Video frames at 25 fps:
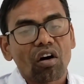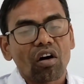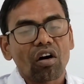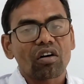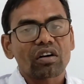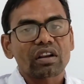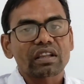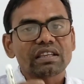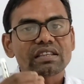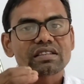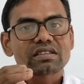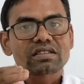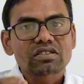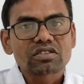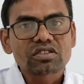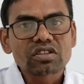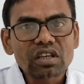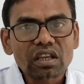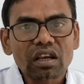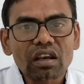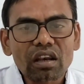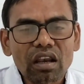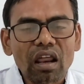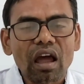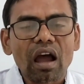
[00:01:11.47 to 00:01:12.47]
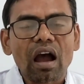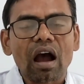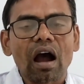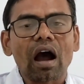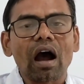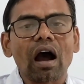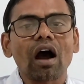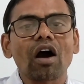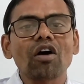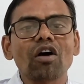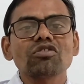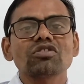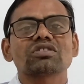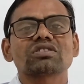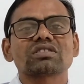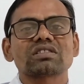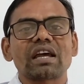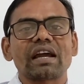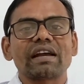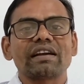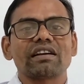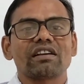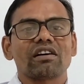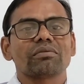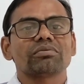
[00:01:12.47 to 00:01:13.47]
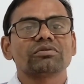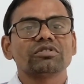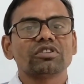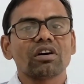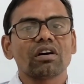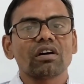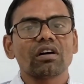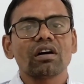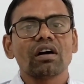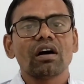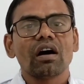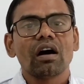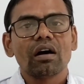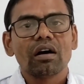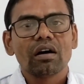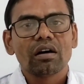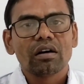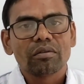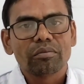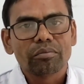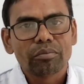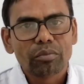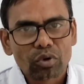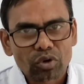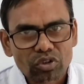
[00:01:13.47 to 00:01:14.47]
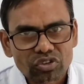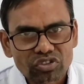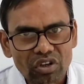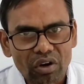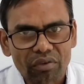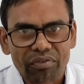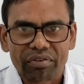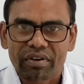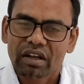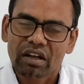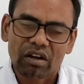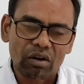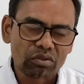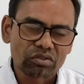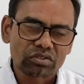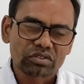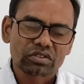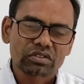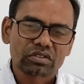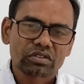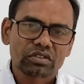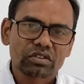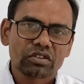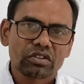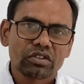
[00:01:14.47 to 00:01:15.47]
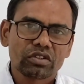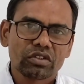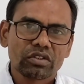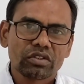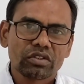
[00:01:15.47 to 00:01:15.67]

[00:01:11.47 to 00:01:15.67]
or still outside of the books of accounts.